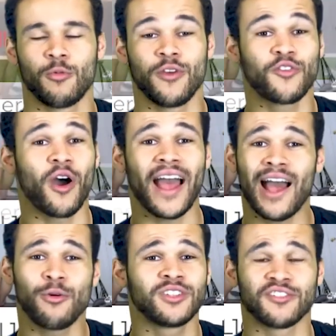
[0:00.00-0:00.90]
We've got
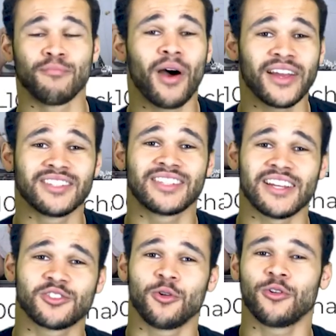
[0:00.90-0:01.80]
hours of
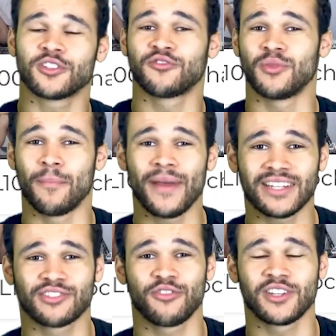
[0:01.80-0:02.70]
mindset talks from the
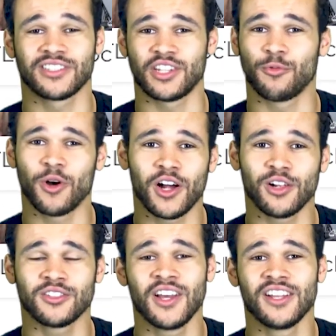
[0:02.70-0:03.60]
best trickers in the
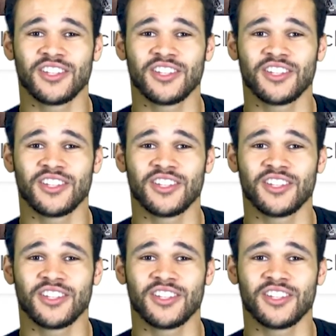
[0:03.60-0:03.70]
world,